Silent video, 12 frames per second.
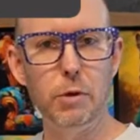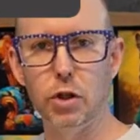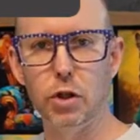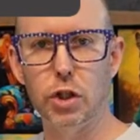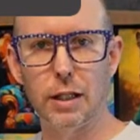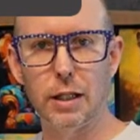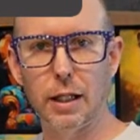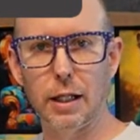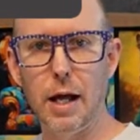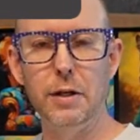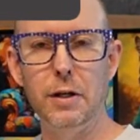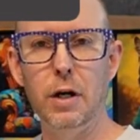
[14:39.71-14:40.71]
You can check out the
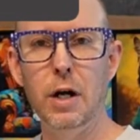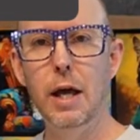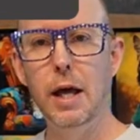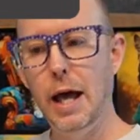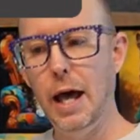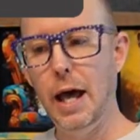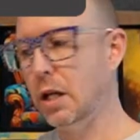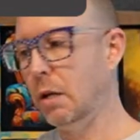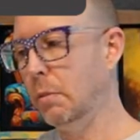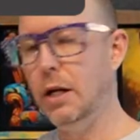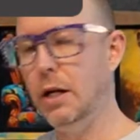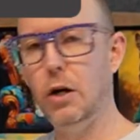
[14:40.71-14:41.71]
calendar, and it's
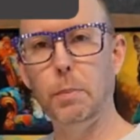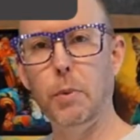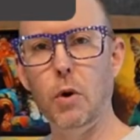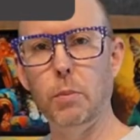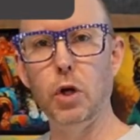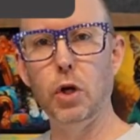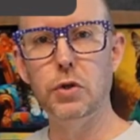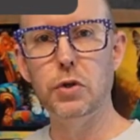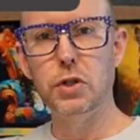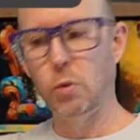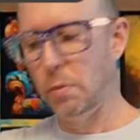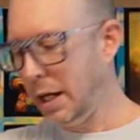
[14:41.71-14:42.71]
going to be here in Palm
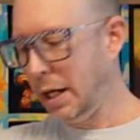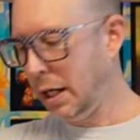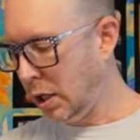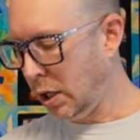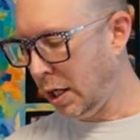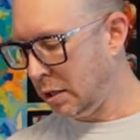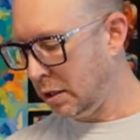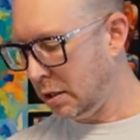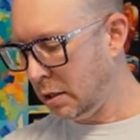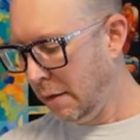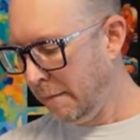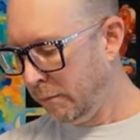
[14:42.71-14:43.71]
Coast, and we're making dresses